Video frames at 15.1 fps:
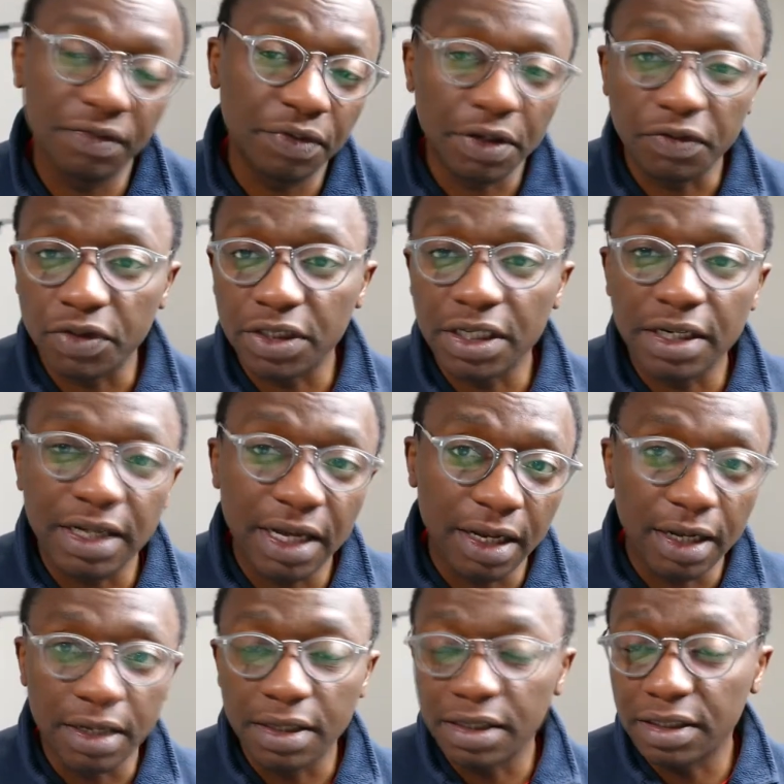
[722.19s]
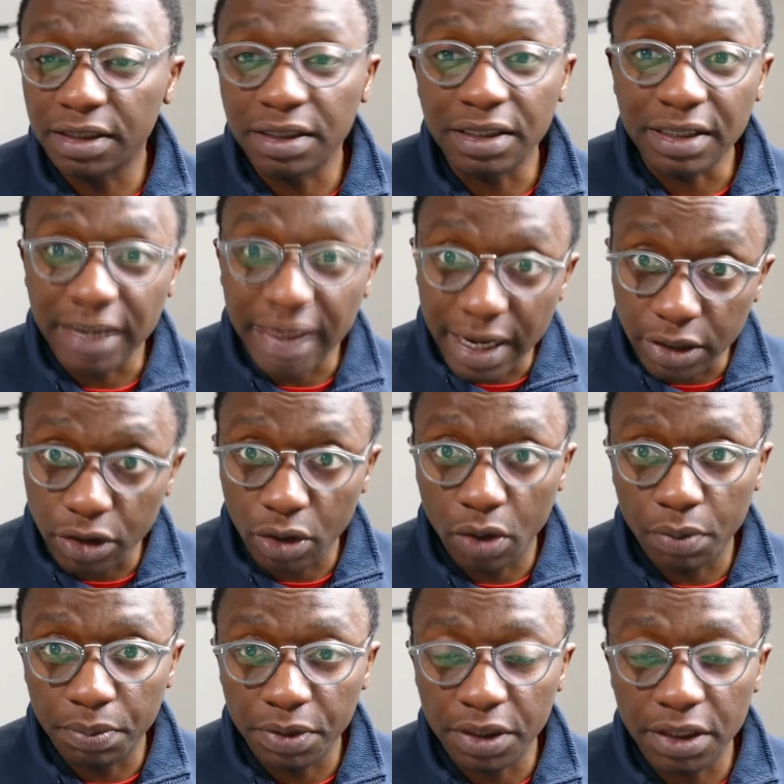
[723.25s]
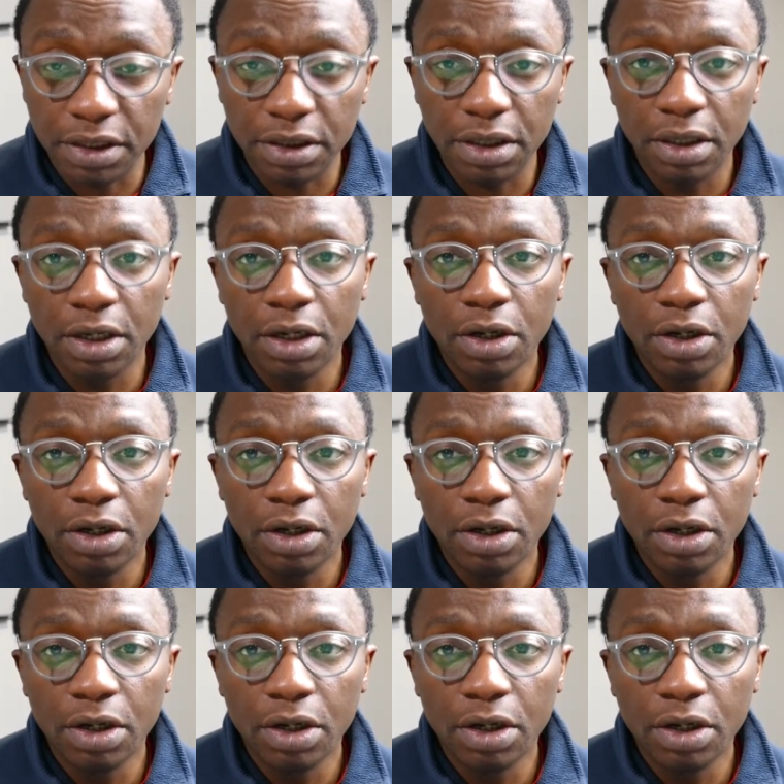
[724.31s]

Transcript: I've seen that, and these are SaaS companies.